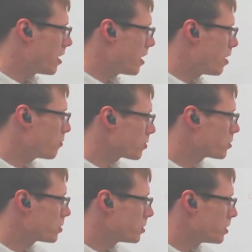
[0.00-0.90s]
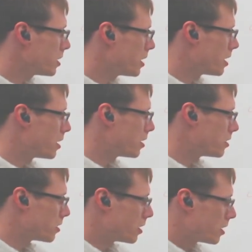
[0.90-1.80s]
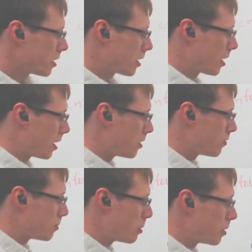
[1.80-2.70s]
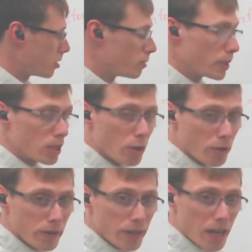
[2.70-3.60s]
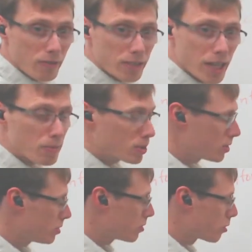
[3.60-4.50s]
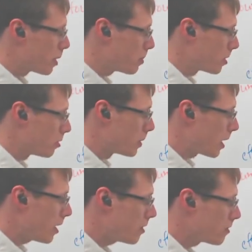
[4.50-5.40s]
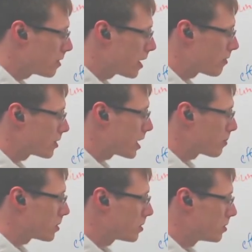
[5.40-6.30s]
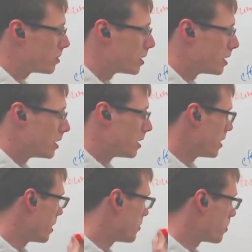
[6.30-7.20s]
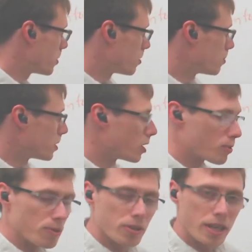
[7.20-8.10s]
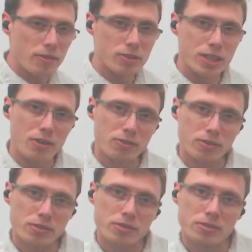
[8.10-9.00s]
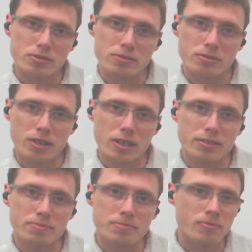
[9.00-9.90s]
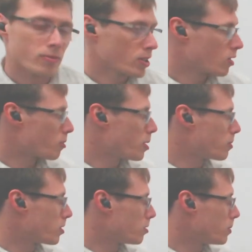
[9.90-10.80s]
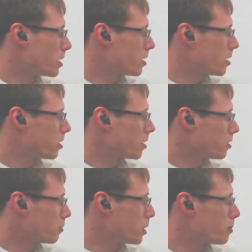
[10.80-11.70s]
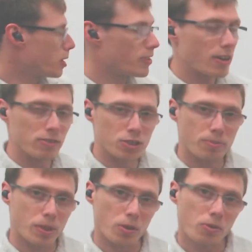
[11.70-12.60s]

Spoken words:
effort and kind of maybe a little bit lower than average aptitude, or maybe a little bit higher than average aptitude and maybe a little bit lower than average effort, right? Or maybe a little bit above average or both,